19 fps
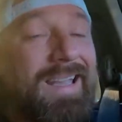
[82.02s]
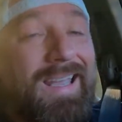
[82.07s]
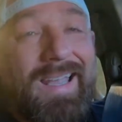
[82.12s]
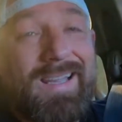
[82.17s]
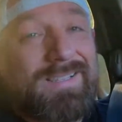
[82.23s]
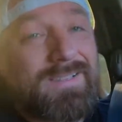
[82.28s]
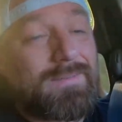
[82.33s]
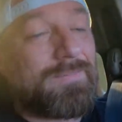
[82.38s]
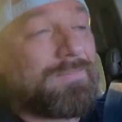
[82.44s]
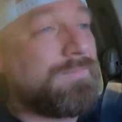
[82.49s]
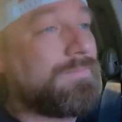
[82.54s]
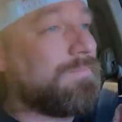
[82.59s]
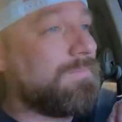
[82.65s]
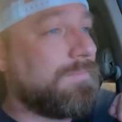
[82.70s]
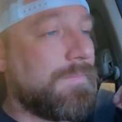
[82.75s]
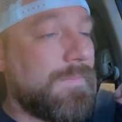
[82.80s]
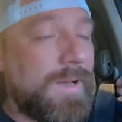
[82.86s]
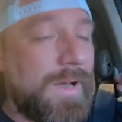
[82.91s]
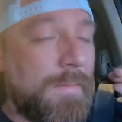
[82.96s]
He's
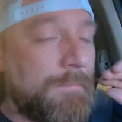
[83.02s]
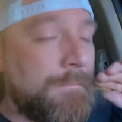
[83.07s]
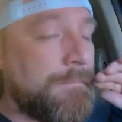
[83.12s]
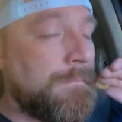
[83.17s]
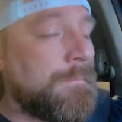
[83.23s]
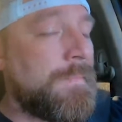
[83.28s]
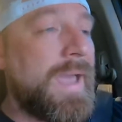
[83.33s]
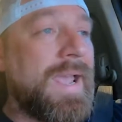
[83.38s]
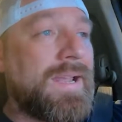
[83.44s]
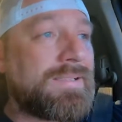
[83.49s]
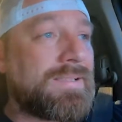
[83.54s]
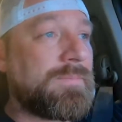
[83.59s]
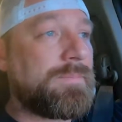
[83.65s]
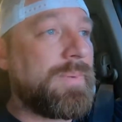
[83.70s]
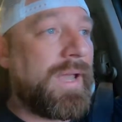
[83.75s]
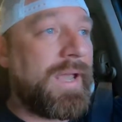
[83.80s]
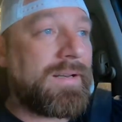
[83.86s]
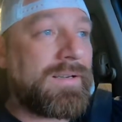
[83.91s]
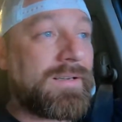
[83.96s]
an
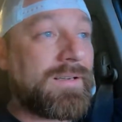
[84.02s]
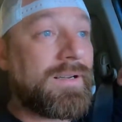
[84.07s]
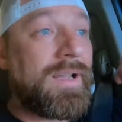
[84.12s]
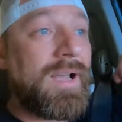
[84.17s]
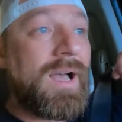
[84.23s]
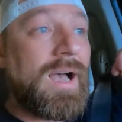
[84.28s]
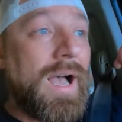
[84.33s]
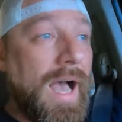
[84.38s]
amazing painter.